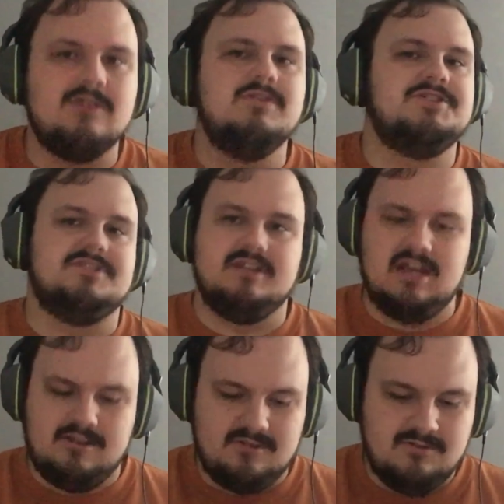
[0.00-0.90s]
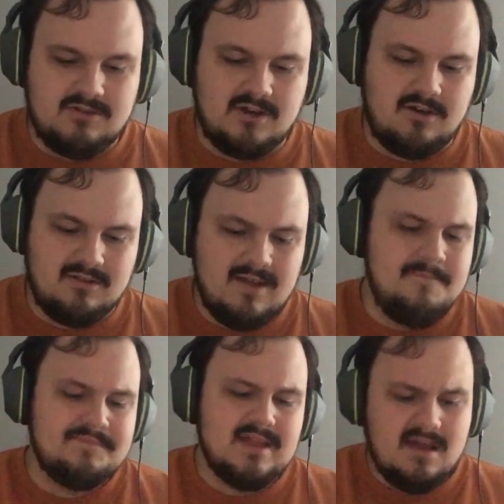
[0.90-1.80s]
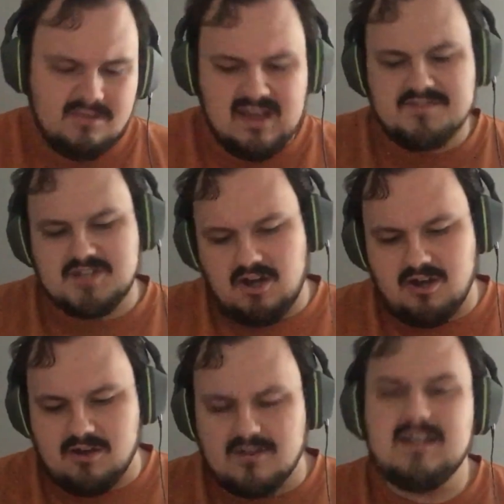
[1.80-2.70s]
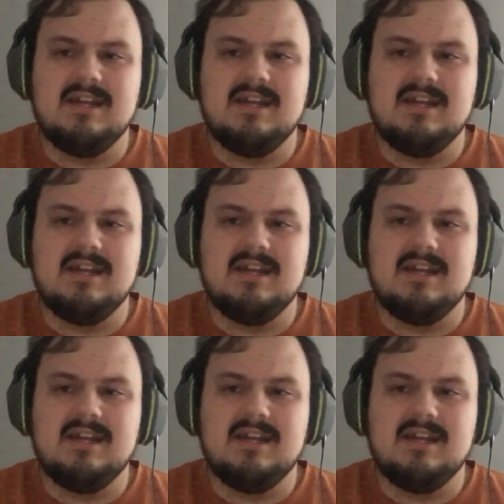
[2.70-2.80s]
which is an interlude called Life's Hard.